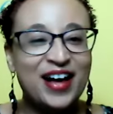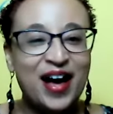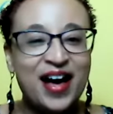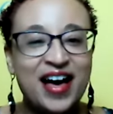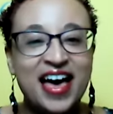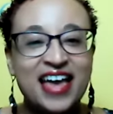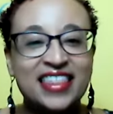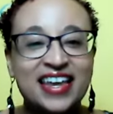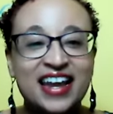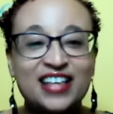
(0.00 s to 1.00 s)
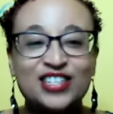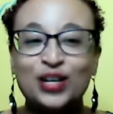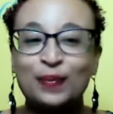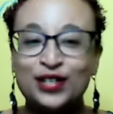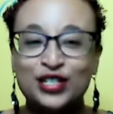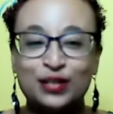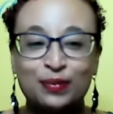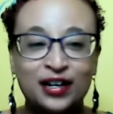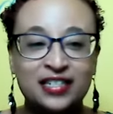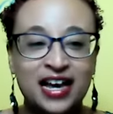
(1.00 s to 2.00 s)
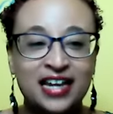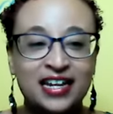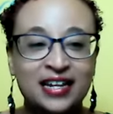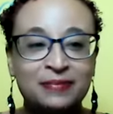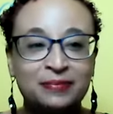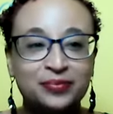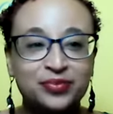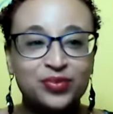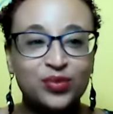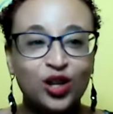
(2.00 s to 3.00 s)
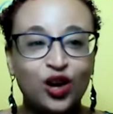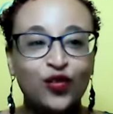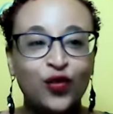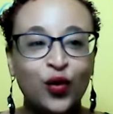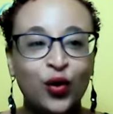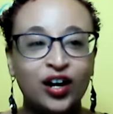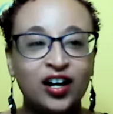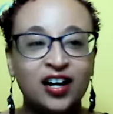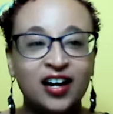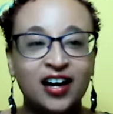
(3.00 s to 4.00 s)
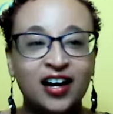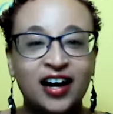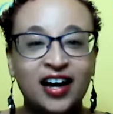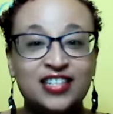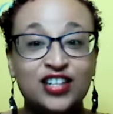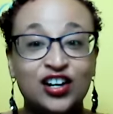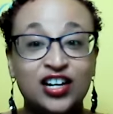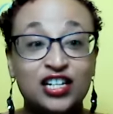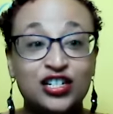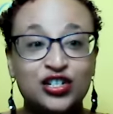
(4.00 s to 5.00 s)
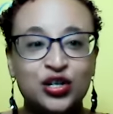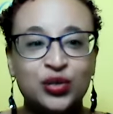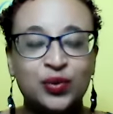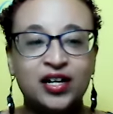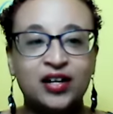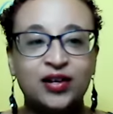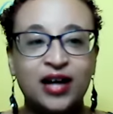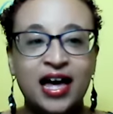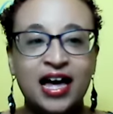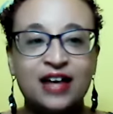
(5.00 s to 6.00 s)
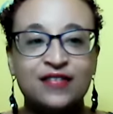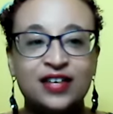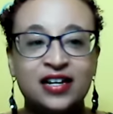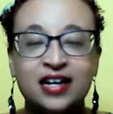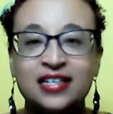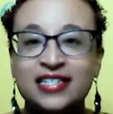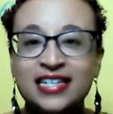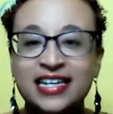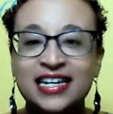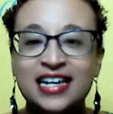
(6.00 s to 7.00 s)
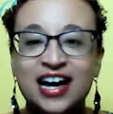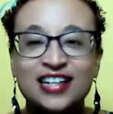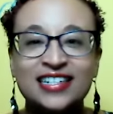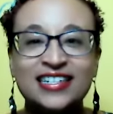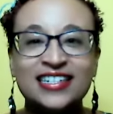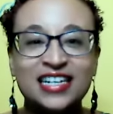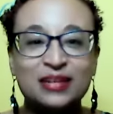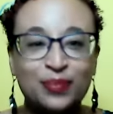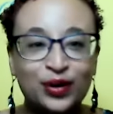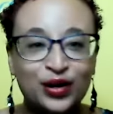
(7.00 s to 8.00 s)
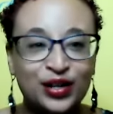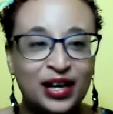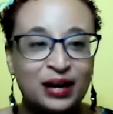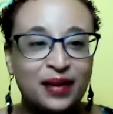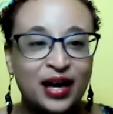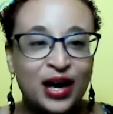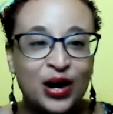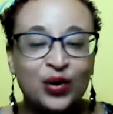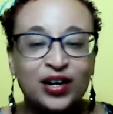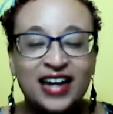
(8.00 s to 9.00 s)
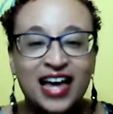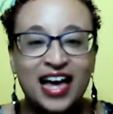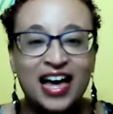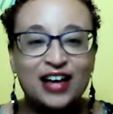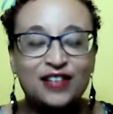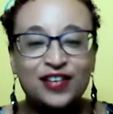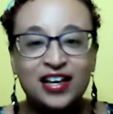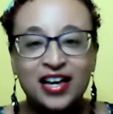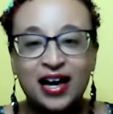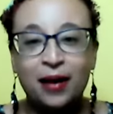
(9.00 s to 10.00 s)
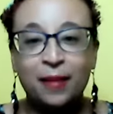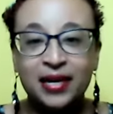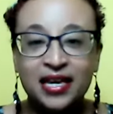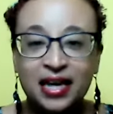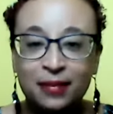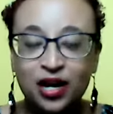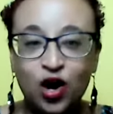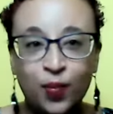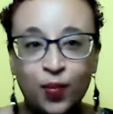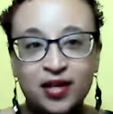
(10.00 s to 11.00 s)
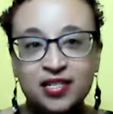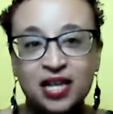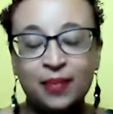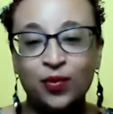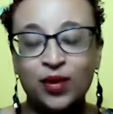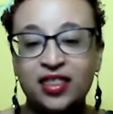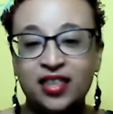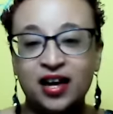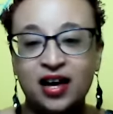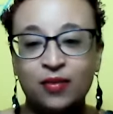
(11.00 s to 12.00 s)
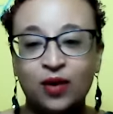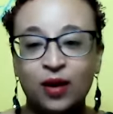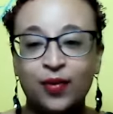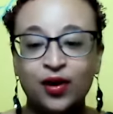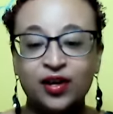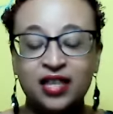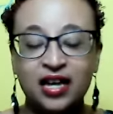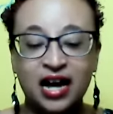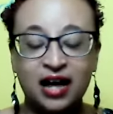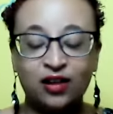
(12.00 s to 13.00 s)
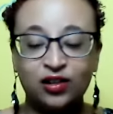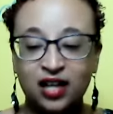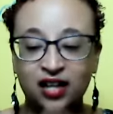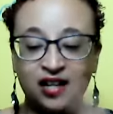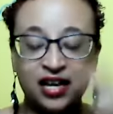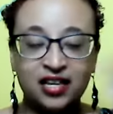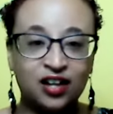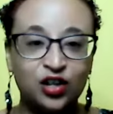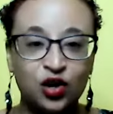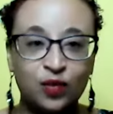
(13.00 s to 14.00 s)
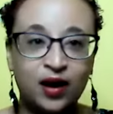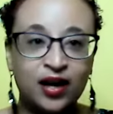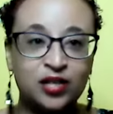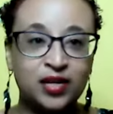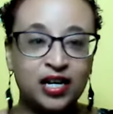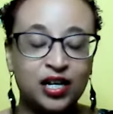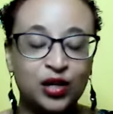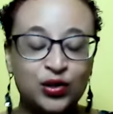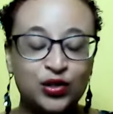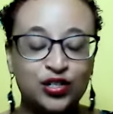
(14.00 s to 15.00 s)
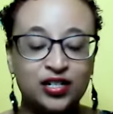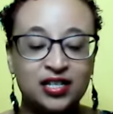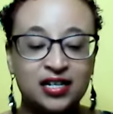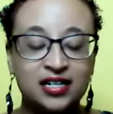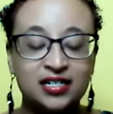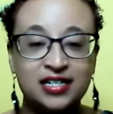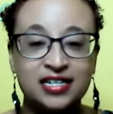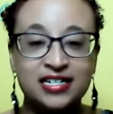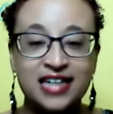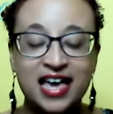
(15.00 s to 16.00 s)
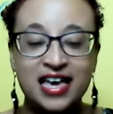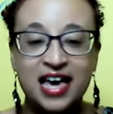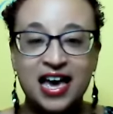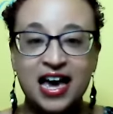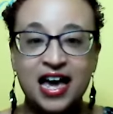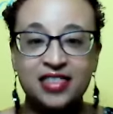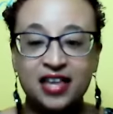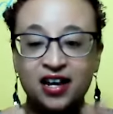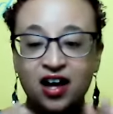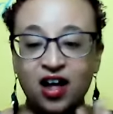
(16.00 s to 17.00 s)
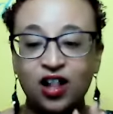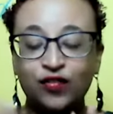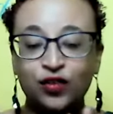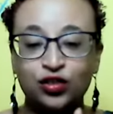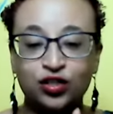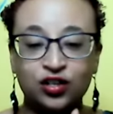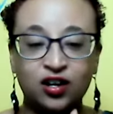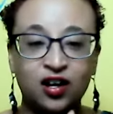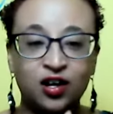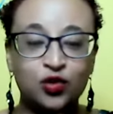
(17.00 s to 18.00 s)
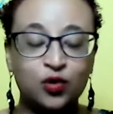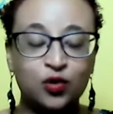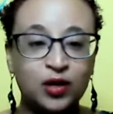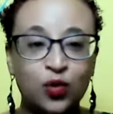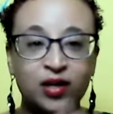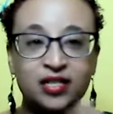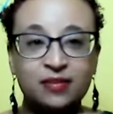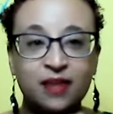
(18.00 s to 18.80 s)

uh, and then super, super excited for uh, starting in June, we're going to have an, a seen and unseen book club. We're going to have me, I'm going to open us up with um, a book that I'll, I'll let y'all know about as we get closer to the, to the day. And then all future calls will meet once a